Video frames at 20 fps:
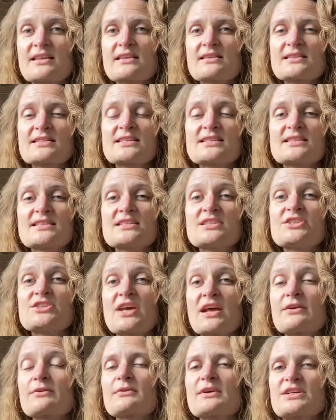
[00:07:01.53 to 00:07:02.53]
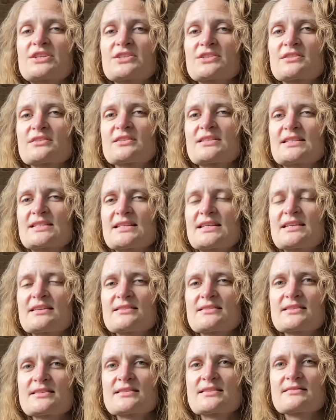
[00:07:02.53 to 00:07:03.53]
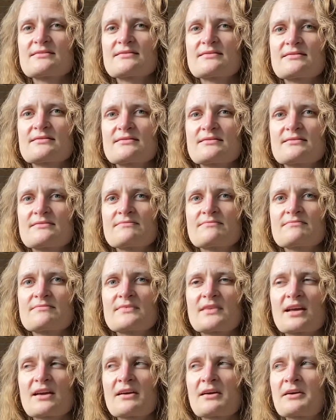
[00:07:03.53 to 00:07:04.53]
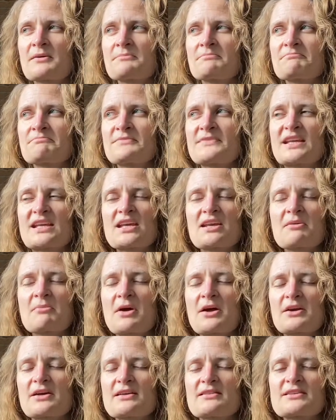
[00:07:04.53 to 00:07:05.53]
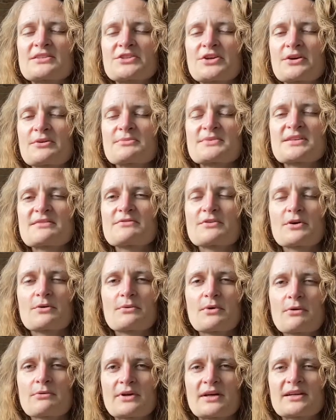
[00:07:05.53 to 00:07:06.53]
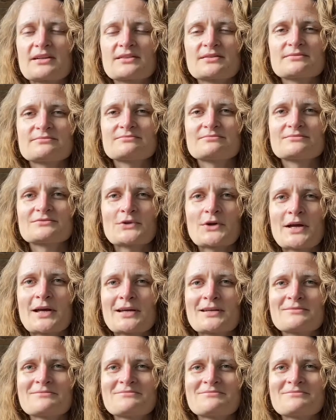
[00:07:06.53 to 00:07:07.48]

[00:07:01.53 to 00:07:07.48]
that this is a generational disease. Um, thinking about it in the terms of corona, right?